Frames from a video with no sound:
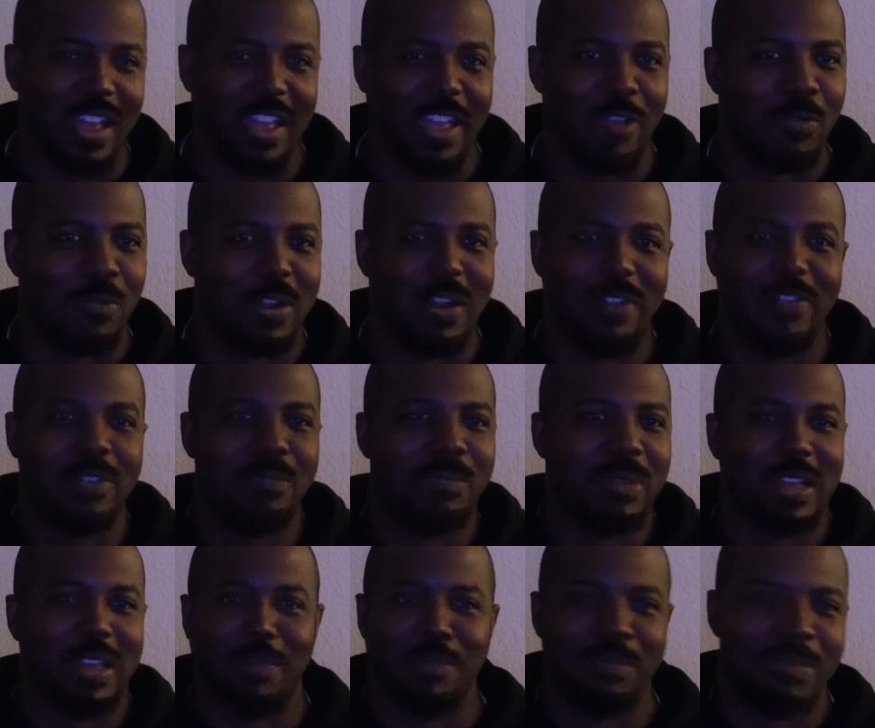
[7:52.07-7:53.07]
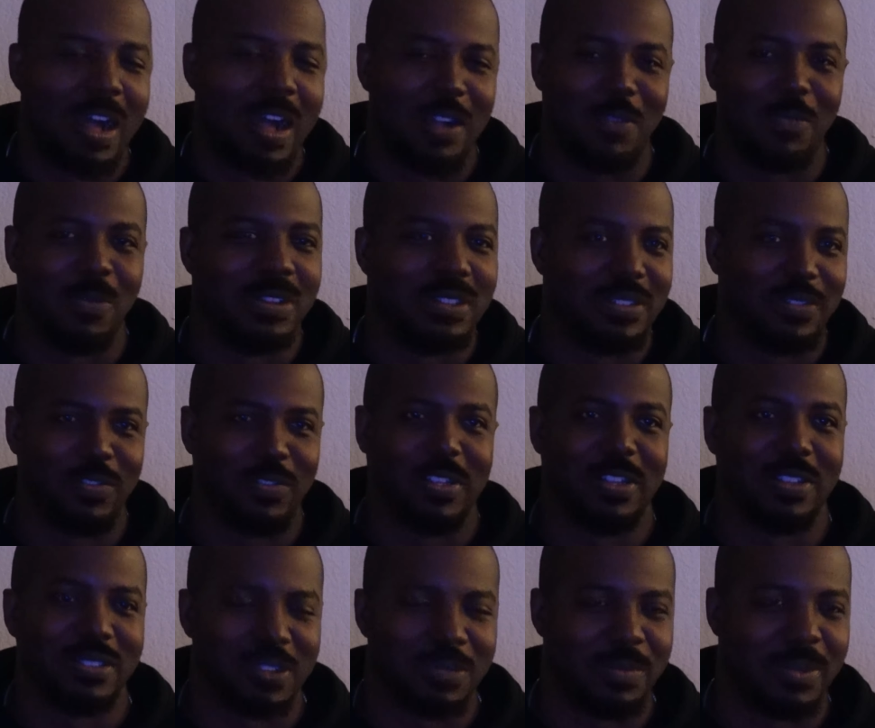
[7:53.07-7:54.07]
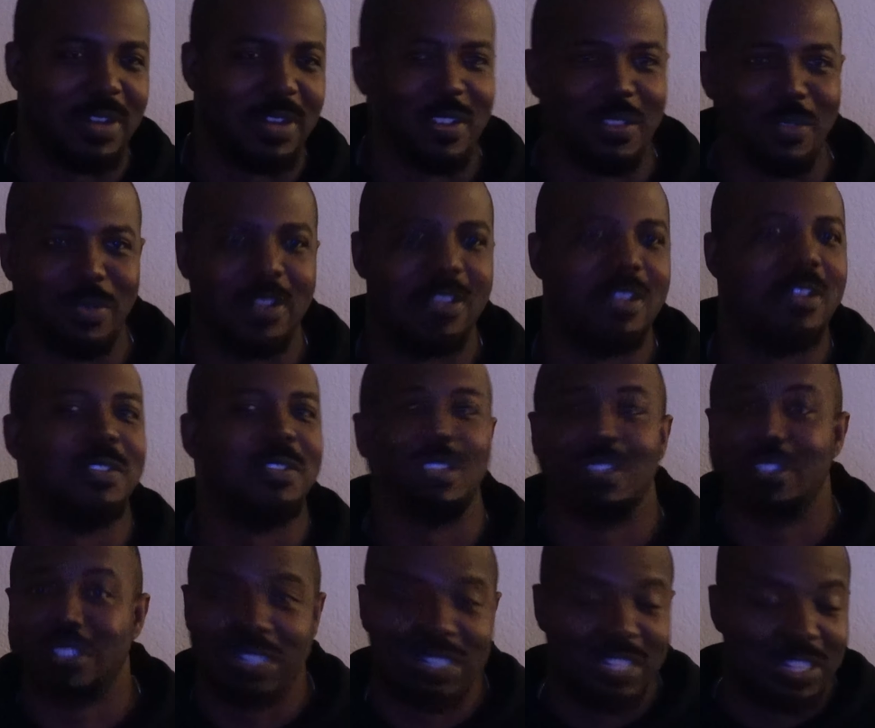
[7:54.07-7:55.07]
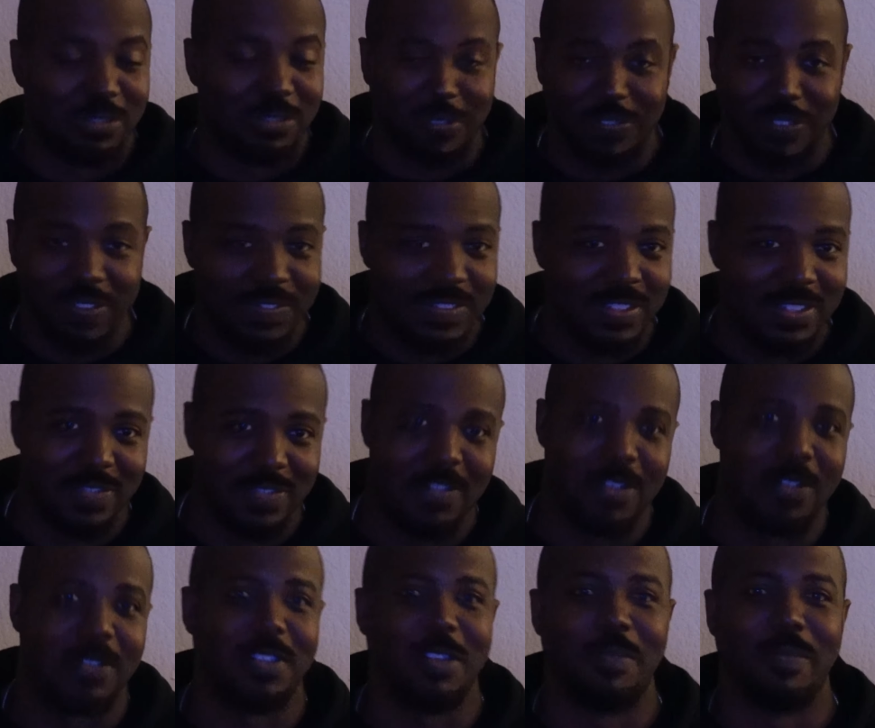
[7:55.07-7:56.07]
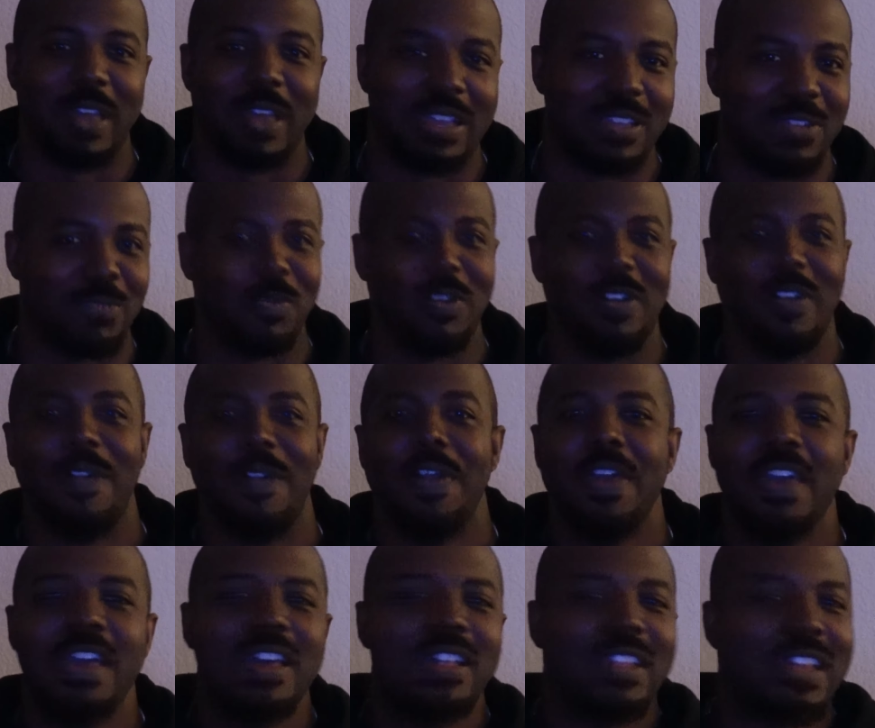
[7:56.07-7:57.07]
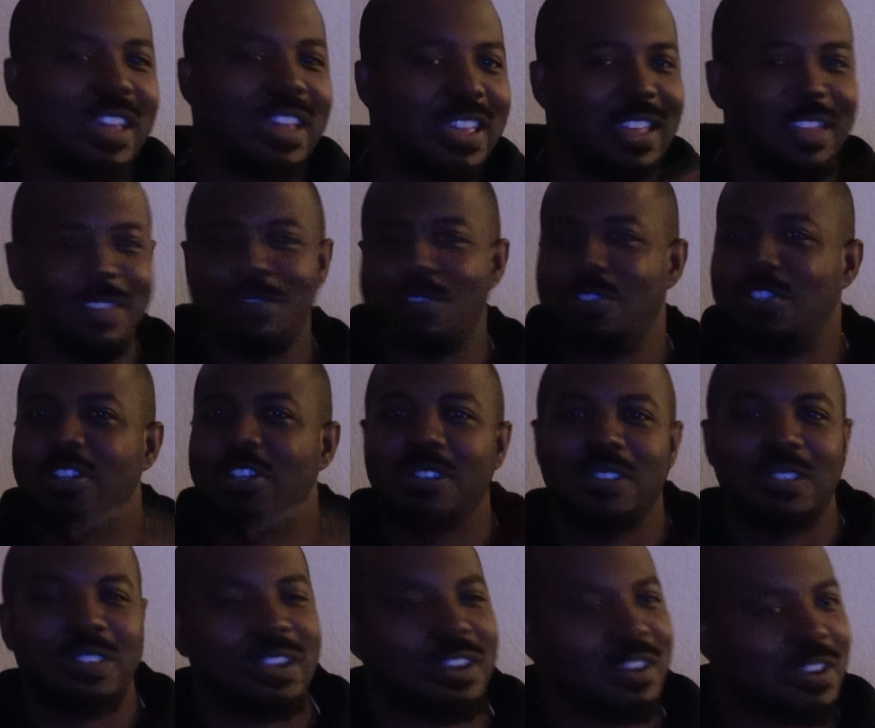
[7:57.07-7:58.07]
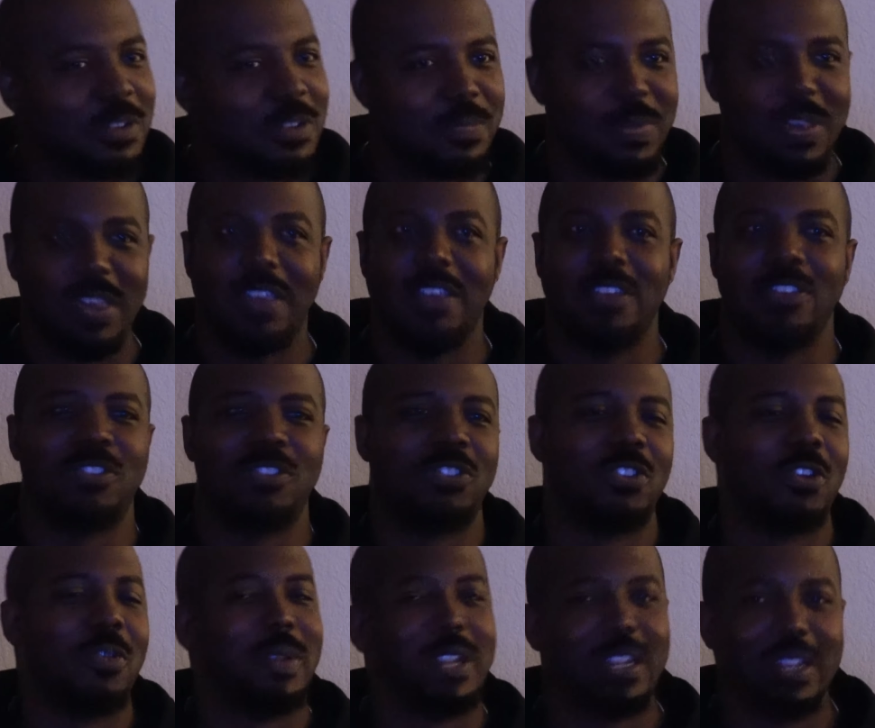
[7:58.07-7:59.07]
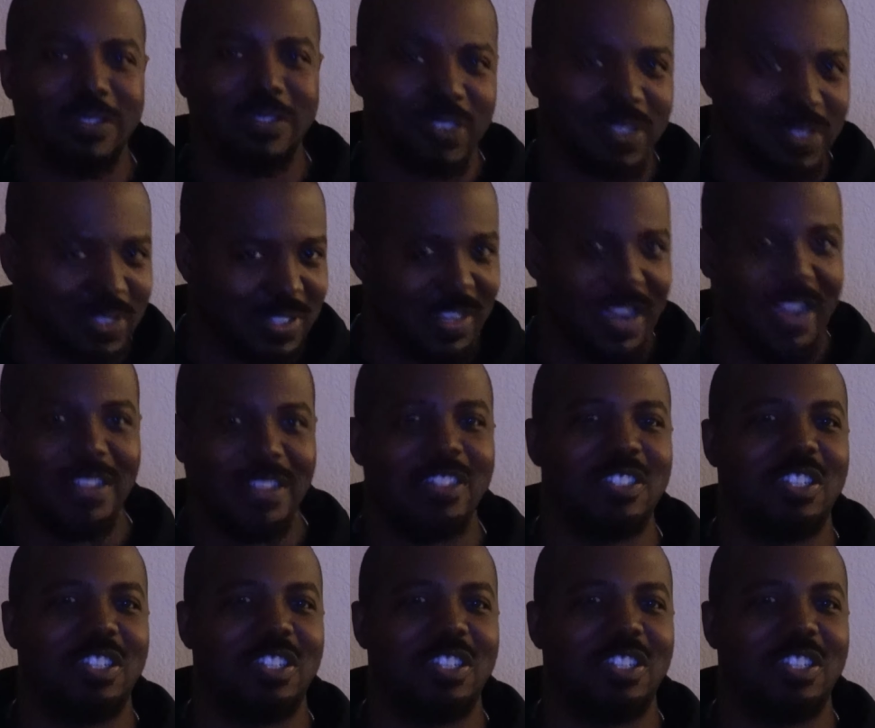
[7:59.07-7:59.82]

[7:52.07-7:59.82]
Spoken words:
whatever Mach 1, if there's going to be another one of those, and GT350s, if those come back as well, like, sure, there could be so many different styling